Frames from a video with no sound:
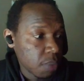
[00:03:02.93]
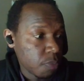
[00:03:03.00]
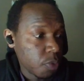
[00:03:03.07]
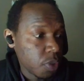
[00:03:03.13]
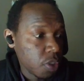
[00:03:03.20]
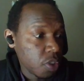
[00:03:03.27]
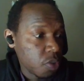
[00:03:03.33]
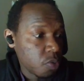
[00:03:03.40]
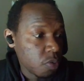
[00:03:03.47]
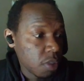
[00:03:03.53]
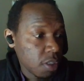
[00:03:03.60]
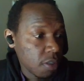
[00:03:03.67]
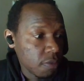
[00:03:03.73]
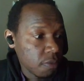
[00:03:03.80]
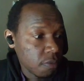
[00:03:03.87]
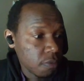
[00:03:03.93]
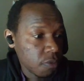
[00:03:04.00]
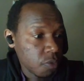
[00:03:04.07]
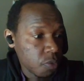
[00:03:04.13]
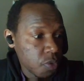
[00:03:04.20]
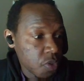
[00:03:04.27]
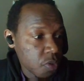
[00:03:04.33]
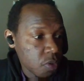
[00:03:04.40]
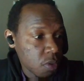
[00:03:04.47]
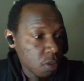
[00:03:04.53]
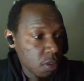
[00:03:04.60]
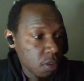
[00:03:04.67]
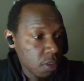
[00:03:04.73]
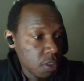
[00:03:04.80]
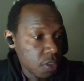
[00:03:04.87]
we need to
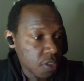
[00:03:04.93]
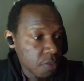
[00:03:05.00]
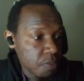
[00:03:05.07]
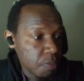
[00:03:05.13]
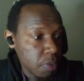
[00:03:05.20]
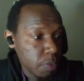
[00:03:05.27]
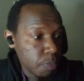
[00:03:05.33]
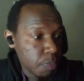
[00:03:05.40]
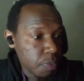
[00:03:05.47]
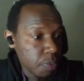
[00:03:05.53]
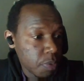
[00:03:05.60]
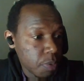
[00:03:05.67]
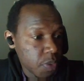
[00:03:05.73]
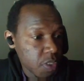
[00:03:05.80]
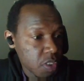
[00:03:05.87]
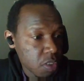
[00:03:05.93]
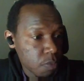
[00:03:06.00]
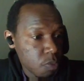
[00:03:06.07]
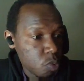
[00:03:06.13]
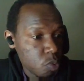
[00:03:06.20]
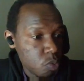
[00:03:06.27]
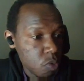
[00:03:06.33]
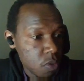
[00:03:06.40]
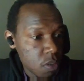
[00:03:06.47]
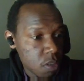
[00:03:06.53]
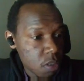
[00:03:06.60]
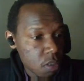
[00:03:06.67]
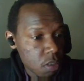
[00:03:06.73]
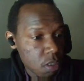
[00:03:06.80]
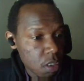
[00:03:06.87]
install these pip setup tools,